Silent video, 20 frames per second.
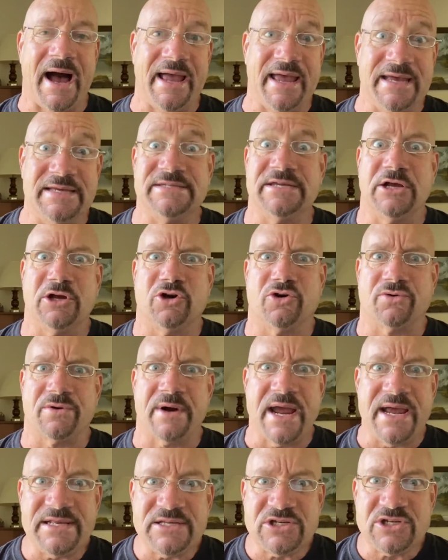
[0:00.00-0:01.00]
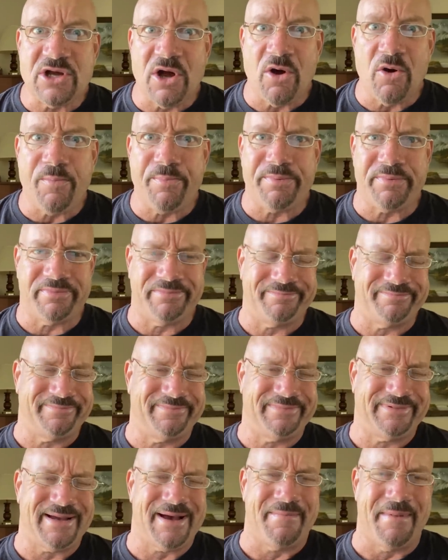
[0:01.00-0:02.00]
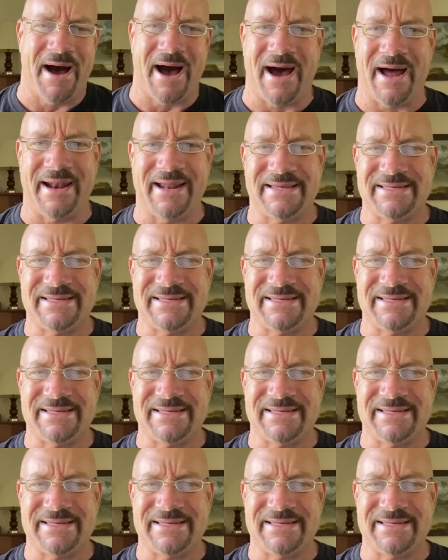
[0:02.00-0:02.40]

Is it great soap? Come on,